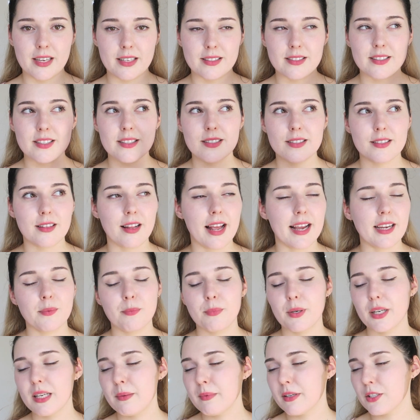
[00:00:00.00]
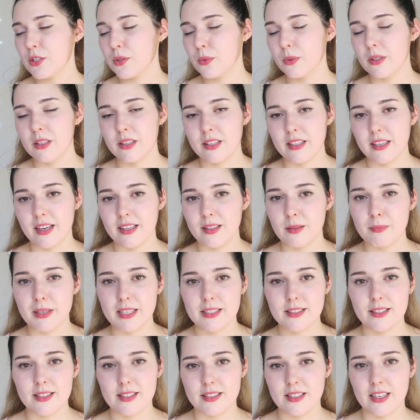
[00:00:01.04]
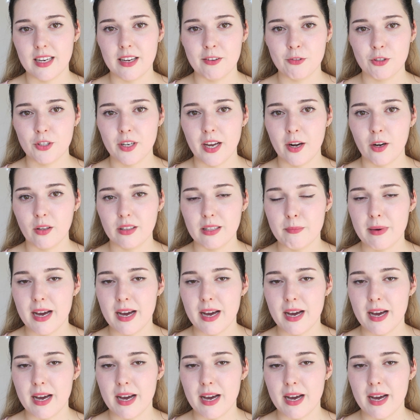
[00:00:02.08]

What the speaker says: It's like pretty much all of the other mixes that I've tried on the